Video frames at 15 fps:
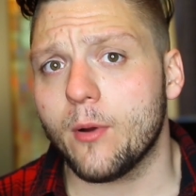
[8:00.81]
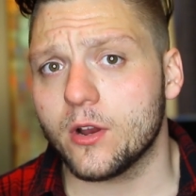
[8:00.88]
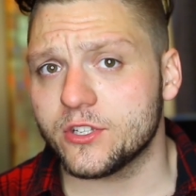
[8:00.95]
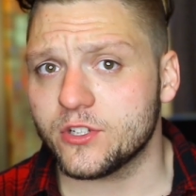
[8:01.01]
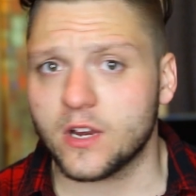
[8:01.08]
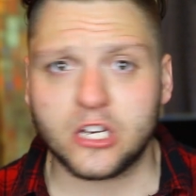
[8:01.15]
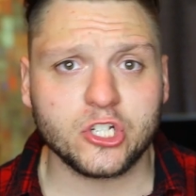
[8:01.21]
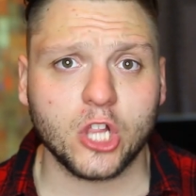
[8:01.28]

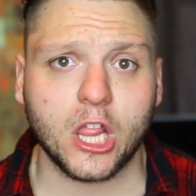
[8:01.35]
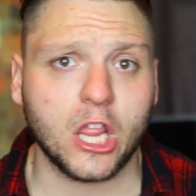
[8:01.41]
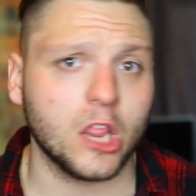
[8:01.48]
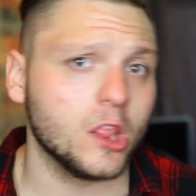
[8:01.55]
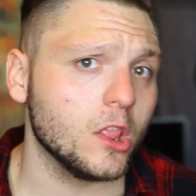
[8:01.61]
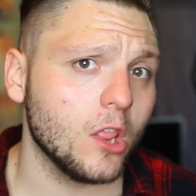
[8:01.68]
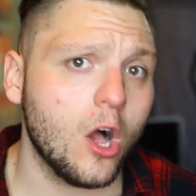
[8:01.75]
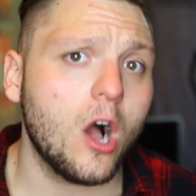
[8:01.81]
parts are actually
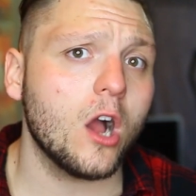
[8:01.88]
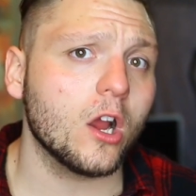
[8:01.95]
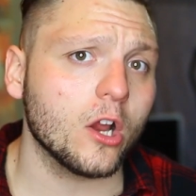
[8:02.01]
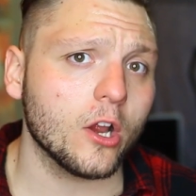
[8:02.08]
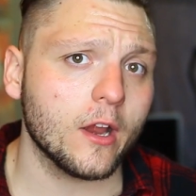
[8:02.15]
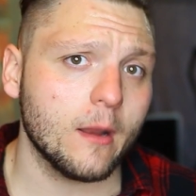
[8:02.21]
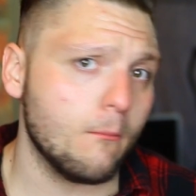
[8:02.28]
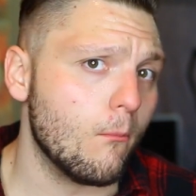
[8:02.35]

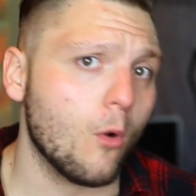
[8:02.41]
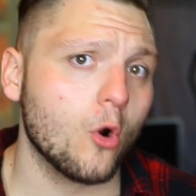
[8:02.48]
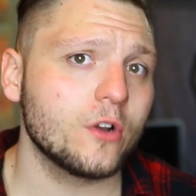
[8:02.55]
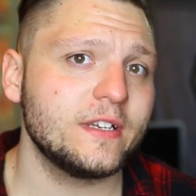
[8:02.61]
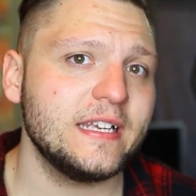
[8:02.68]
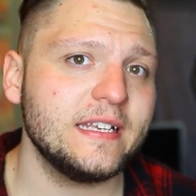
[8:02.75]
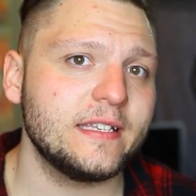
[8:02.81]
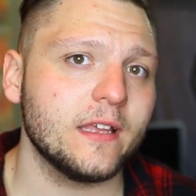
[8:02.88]
longer and
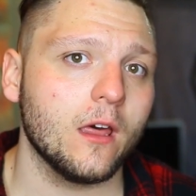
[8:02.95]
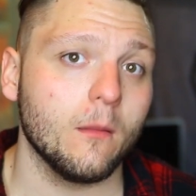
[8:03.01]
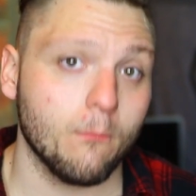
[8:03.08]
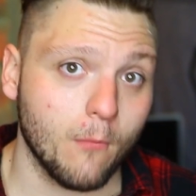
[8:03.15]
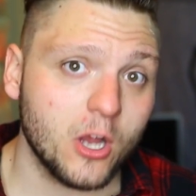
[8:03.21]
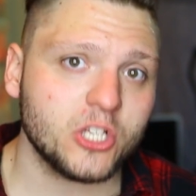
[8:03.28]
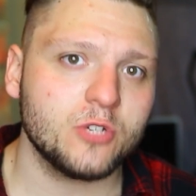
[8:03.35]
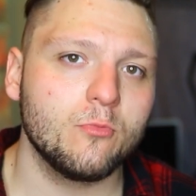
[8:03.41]
more detailed,
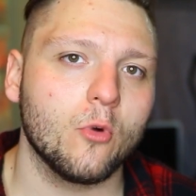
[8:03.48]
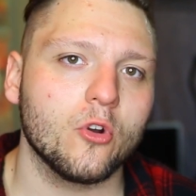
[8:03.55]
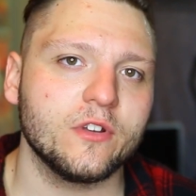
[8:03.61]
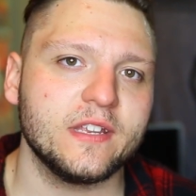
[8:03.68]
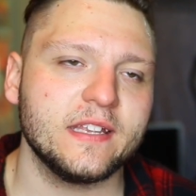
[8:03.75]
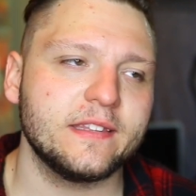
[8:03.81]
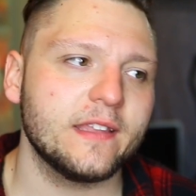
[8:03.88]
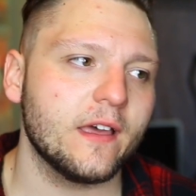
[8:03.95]
much more
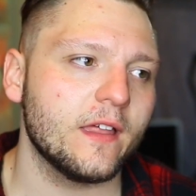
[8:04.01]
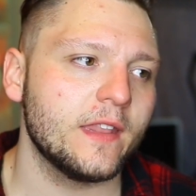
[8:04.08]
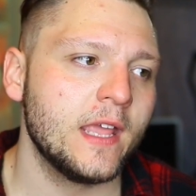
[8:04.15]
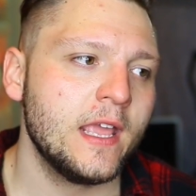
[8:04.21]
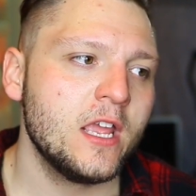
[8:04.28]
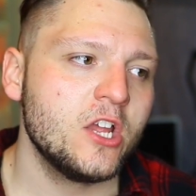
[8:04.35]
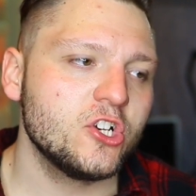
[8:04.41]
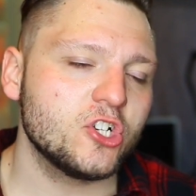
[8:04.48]
detailed.
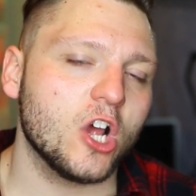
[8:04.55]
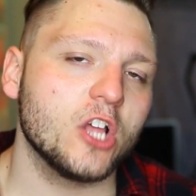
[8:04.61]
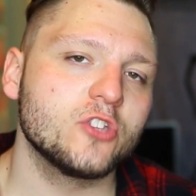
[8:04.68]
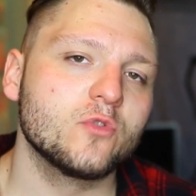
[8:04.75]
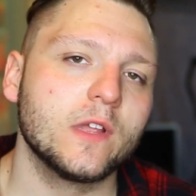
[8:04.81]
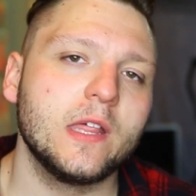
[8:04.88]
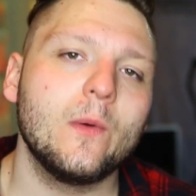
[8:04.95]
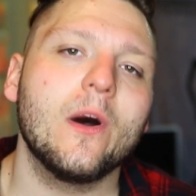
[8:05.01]

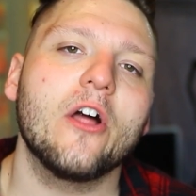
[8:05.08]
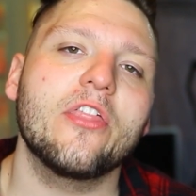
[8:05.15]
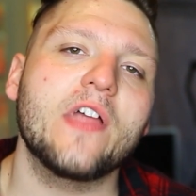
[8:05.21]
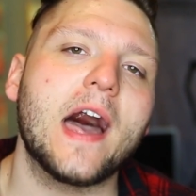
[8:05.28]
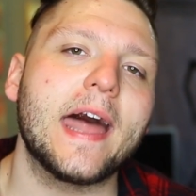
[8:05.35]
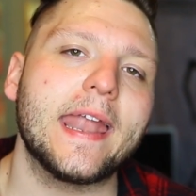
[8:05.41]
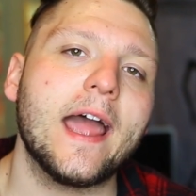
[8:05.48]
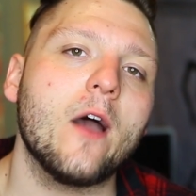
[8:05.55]
Sean's really well
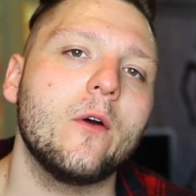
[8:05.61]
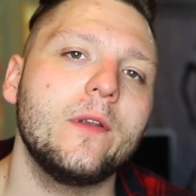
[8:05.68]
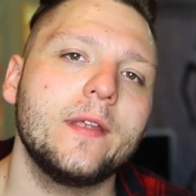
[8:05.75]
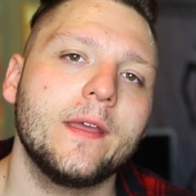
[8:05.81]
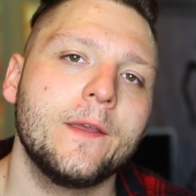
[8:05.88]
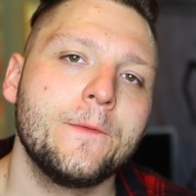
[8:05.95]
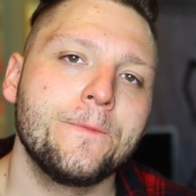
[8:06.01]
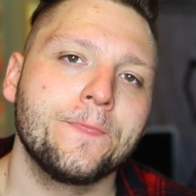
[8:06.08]
thought out.
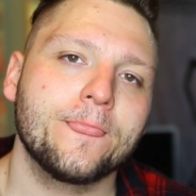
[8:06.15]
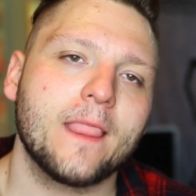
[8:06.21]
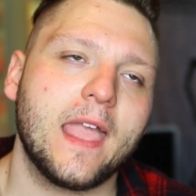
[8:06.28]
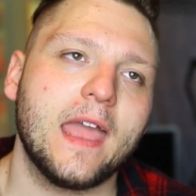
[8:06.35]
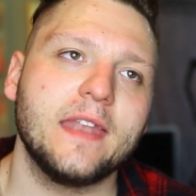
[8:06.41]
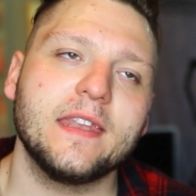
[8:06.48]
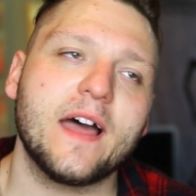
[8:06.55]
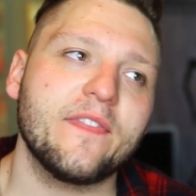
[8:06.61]

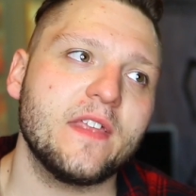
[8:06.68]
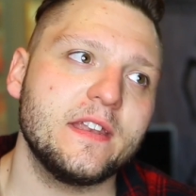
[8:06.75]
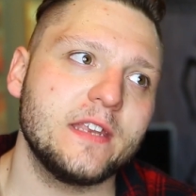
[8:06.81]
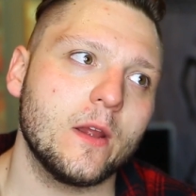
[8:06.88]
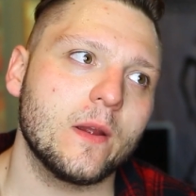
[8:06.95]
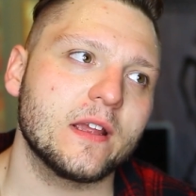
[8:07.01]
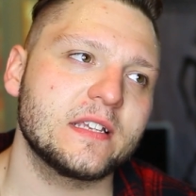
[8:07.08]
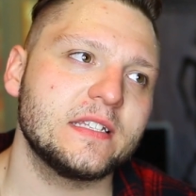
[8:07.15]
And not that
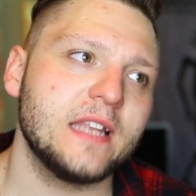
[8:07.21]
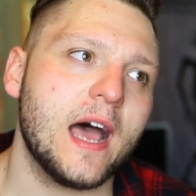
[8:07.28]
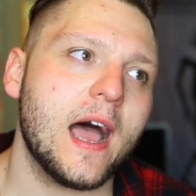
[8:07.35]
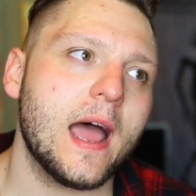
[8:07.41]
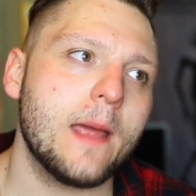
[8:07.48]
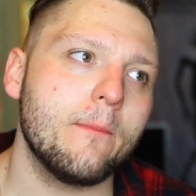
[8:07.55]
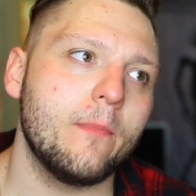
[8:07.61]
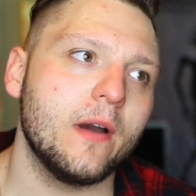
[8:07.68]
Derek's
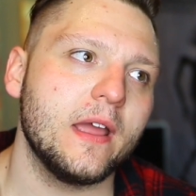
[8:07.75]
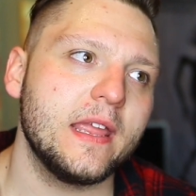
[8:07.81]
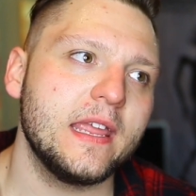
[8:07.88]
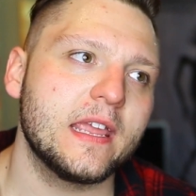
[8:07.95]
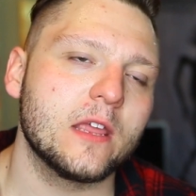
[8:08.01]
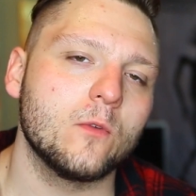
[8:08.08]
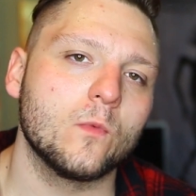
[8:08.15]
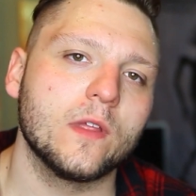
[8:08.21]
not, but
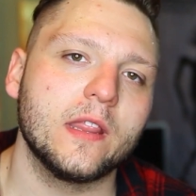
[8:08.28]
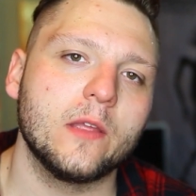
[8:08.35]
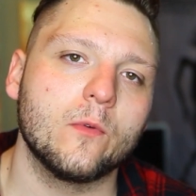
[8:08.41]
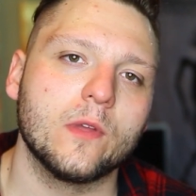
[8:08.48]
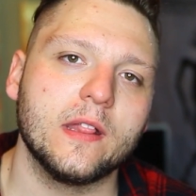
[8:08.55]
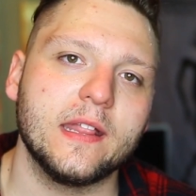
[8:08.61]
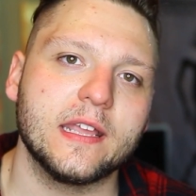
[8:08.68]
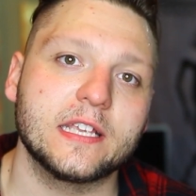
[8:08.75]
he can really,
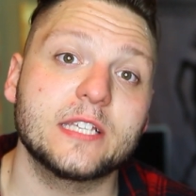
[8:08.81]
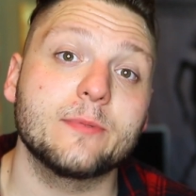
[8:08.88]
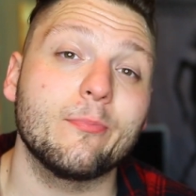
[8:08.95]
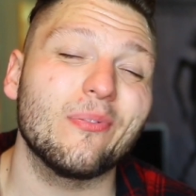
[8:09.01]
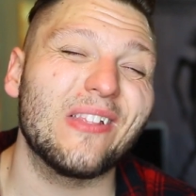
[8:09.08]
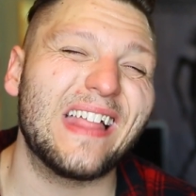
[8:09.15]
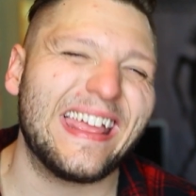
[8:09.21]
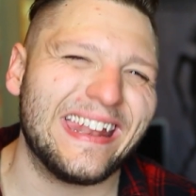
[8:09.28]
really
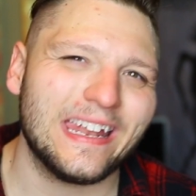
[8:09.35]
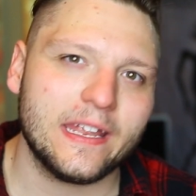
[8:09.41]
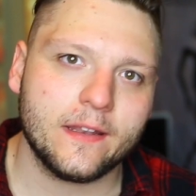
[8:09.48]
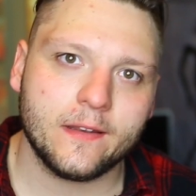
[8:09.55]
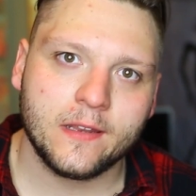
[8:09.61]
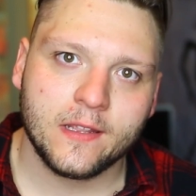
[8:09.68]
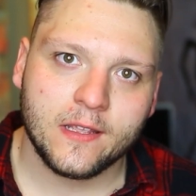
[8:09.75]
explain it